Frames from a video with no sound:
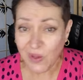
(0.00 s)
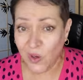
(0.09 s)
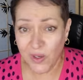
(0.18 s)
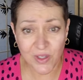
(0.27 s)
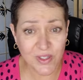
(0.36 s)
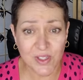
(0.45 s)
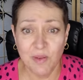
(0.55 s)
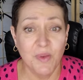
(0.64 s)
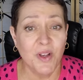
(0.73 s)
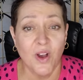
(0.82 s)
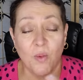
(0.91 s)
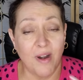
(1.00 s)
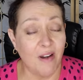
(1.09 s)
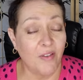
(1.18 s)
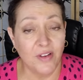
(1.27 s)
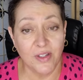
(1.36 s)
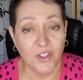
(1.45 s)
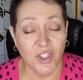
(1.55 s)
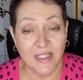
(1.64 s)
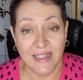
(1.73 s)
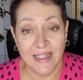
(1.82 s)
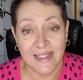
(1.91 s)
or your stomach or wherever else you
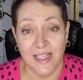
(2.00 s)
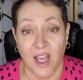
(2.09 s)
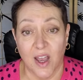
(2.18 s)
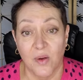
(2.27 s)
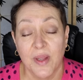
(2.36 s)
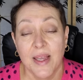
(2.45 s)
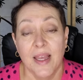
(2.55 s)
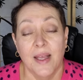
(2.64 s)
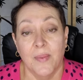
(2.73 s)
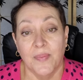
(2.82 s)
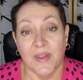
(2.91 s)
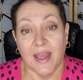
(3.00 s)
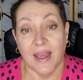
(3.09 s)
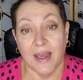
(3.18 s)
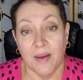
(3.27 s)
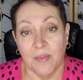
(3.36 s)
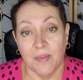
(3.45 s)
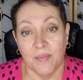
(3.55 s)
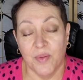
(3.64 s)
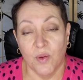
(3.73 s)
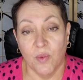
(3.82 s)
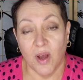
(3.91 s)
need it to go.
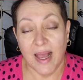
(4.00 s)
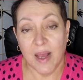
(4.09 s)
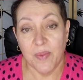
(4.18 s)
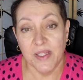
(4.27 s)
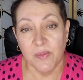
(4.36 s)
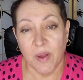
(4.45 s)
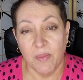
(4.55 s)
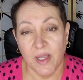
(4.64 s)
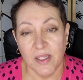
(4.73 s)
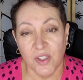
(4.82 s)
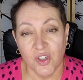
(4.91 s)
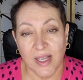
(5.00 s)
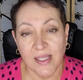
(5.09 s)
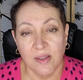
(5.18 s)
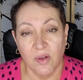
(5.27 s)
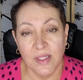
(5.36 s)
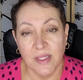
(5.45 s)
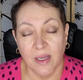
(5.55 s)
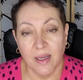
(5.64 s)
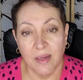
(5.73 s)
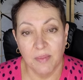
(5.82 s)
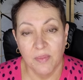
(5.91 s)
But what happens when we're stressed a long
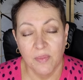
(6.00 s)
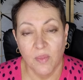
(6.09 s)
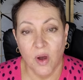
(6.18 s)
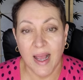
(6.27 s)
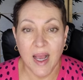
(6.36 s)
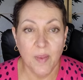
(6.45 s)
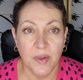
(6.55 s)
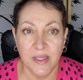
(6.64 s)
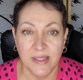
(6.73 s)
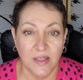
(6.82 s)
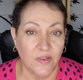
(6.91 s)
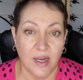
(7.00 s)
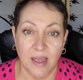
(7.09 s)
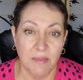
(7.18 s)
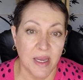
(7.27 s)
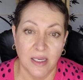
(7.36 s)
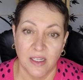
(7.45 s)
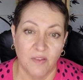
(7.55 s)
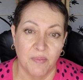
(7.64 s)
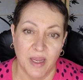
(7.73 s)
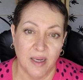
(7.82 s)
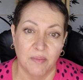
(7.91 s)
time? What happens if you're like me and
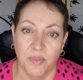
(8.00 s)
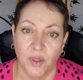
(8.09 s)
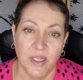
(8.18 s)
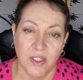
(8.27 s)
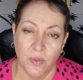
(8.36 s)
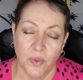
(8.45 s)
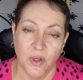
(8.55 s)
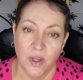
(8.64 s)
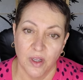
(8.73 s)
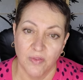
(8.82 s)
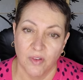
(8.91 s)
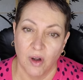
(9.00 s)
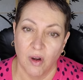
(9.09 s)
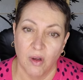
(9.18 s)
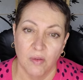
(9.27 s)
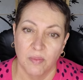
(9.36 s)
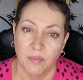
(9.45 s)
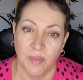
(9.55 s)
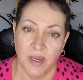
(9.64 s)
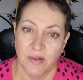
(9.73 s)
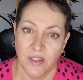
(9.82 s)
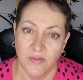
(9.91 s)
you've been bullied at work for a long
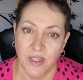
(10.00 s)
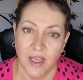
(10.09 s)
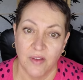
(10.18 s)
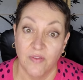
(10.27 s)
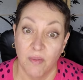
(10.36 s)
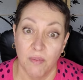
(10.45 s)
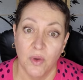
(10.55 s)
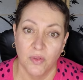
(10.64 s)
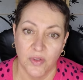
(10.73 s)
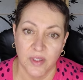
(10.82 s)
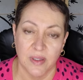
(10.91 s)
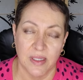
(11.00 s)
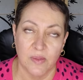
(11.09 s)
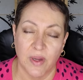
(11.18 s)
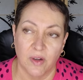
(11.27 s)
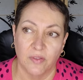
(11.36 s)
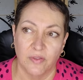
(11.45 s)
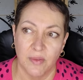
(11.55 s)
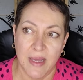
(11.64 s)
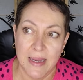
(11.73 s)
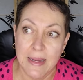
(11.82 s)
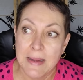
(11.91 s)
period of time, for months this went on for
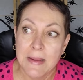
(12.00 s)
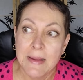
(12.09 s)
me?